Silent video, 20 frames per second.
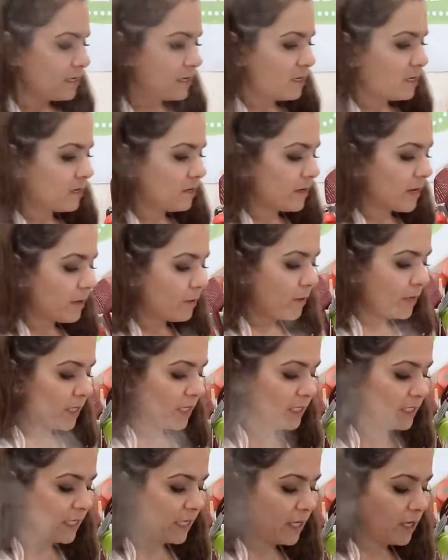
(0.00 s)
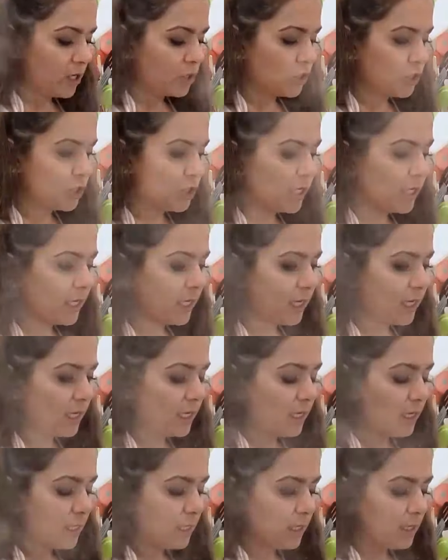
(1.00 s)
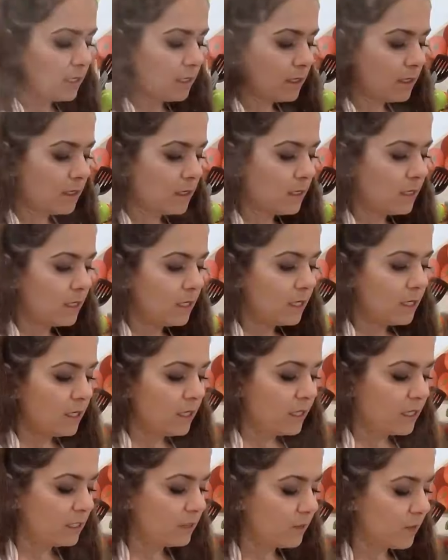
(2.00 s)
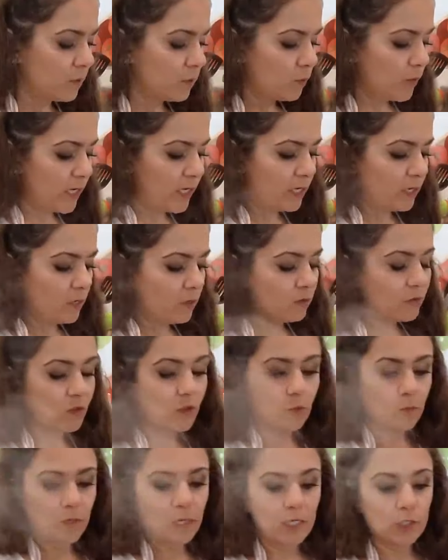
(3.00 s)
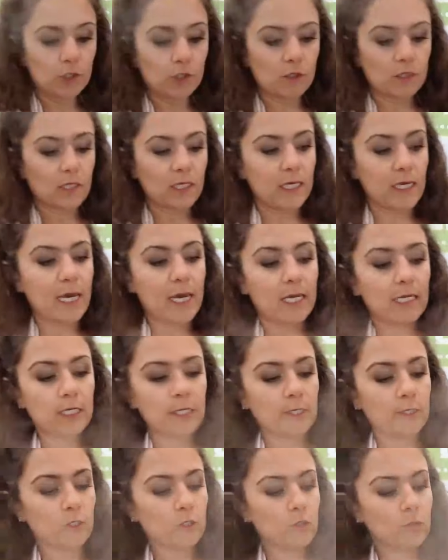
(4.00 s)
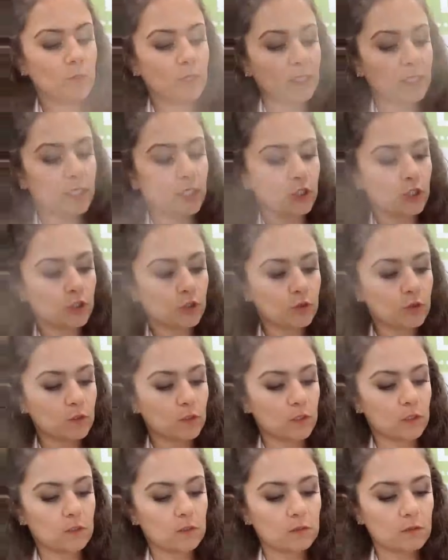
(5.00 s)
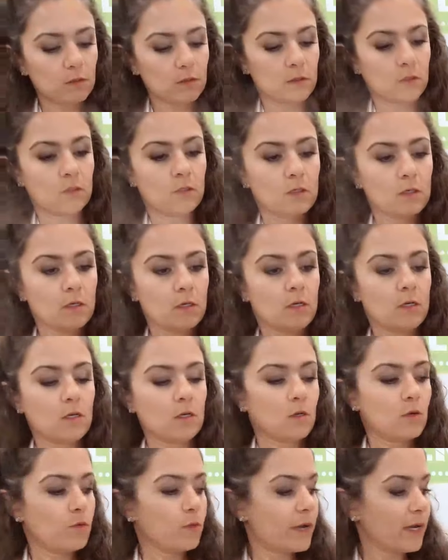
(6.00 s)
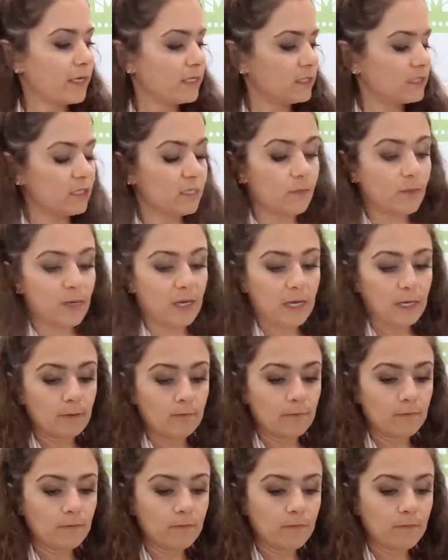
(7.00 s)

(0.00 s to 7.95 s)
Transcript: right, we're gonna take our chicken that's been waiting oh so patiently, any accumulated juice, right into the pan.